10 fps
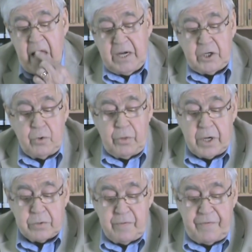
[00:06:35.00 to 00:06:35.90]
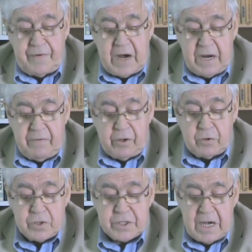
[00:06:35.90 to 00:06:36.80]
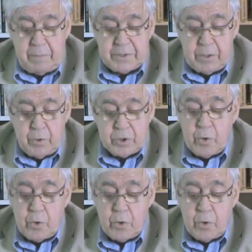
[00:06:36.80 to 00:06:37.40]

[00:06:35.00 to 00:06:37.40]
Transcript: In 2005, the consumption was